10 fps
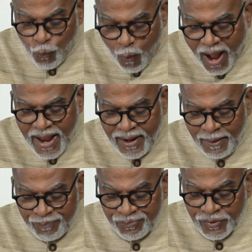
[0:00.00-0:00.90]
while
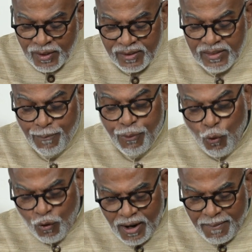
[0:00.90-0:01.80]
the
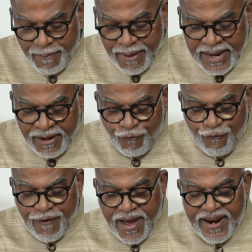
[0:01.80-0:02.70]
broken men
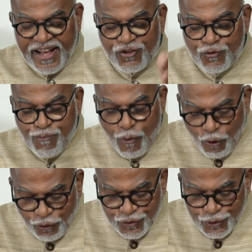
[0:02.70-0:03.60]
were
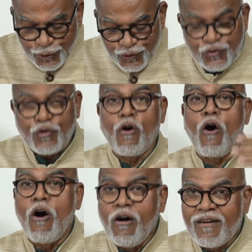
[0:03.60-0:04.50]
exposed to
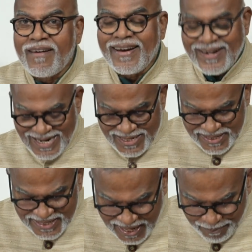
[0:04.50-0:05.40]
scorn and
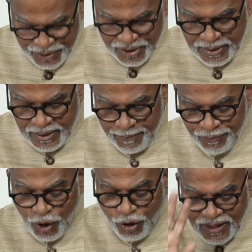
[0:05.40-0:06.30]
contempt
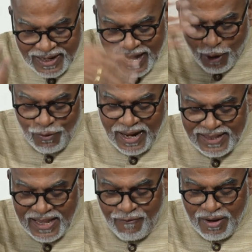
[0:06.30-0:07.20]
on the ground
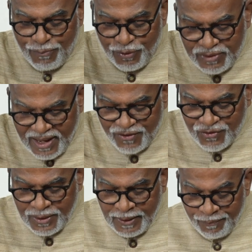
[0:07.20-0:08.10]
that they were
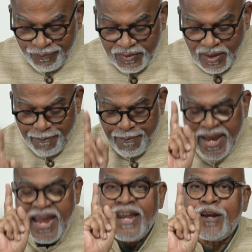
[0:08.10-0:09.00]
Buddhist, the
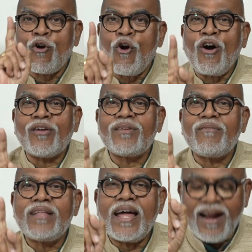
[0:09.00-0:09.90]
main cause
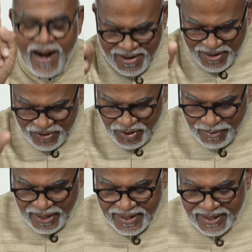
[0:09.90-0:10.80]
of their
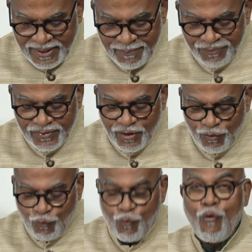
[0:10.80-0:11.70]
untouchability
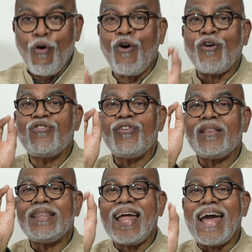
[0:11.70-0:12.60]
was
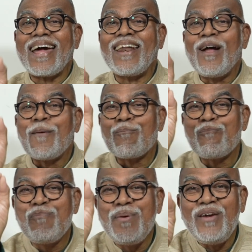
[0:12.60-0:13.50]
their
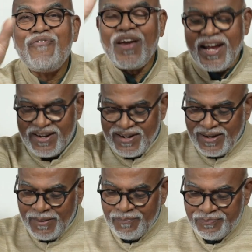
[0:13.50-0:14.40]
beef eating.